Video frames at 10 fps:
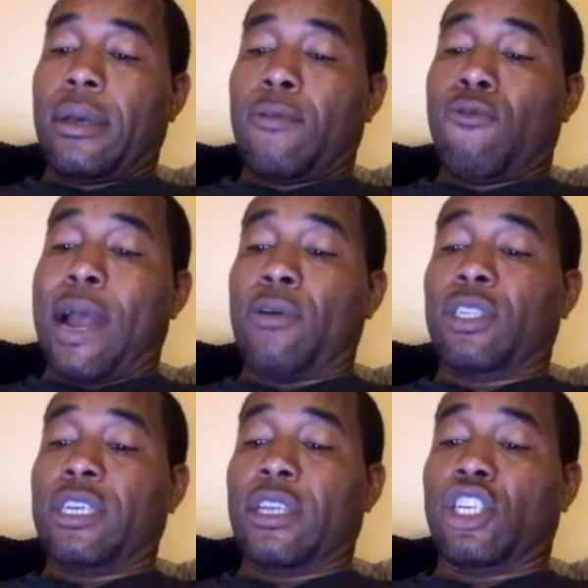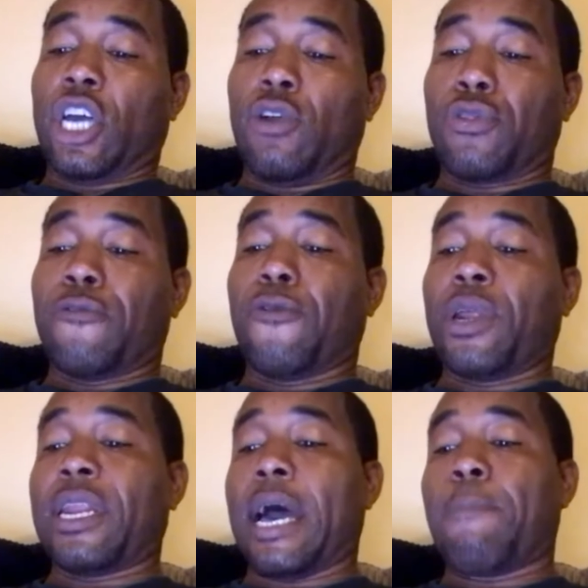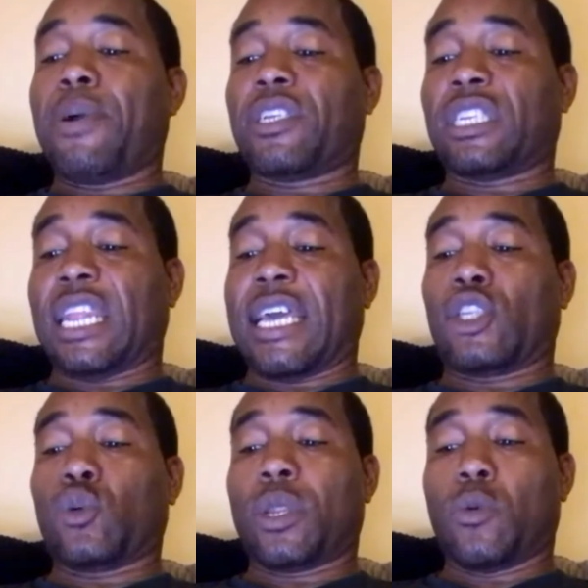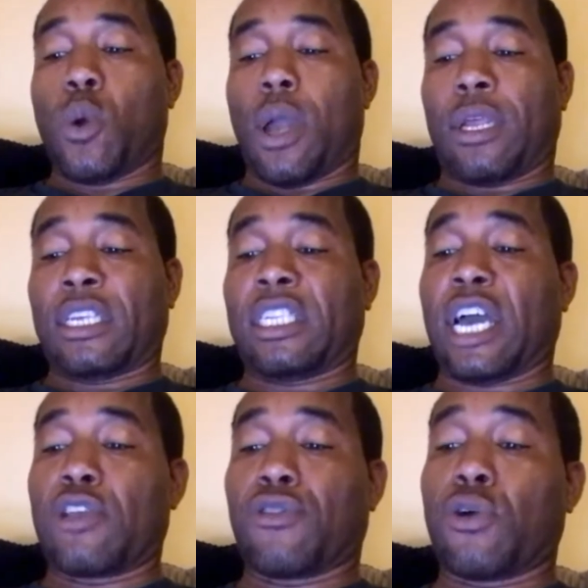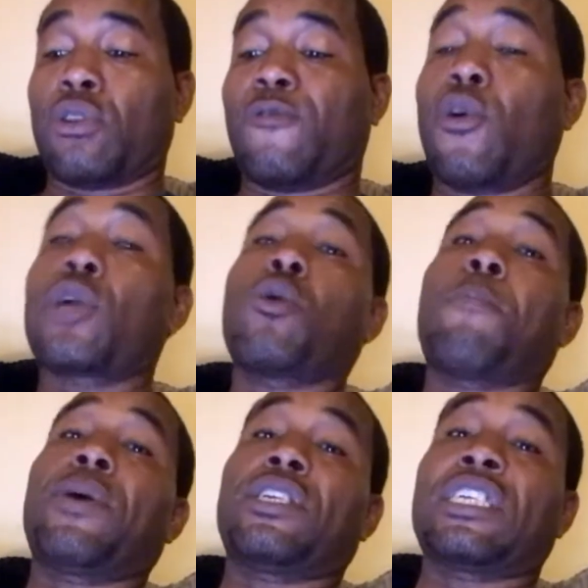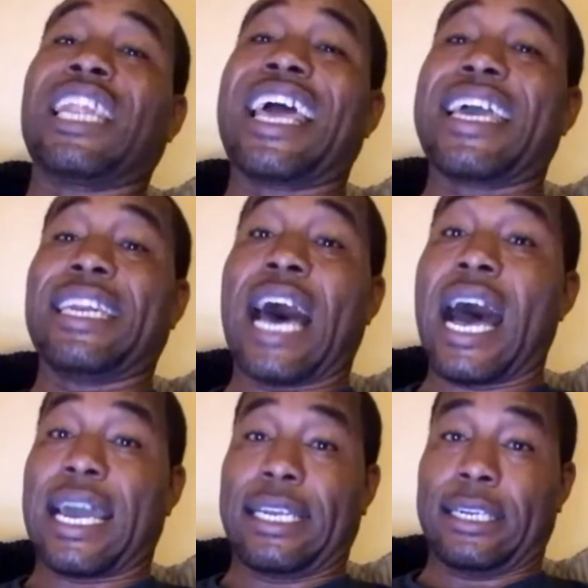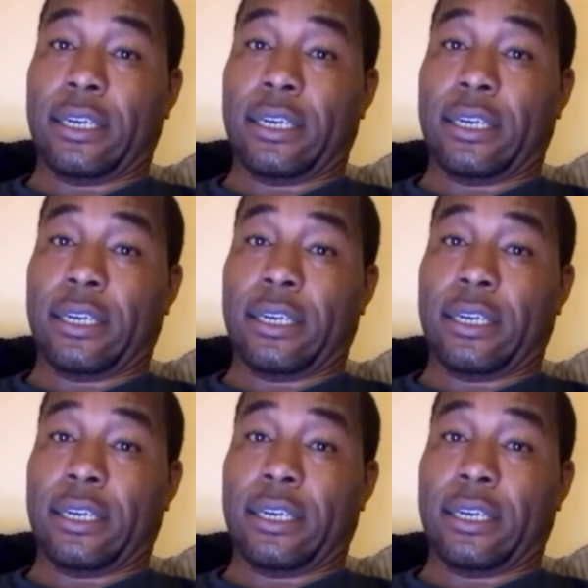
Round 10, Charlo threw 49 punches, land 21. Castano throws 41 punches, land 9.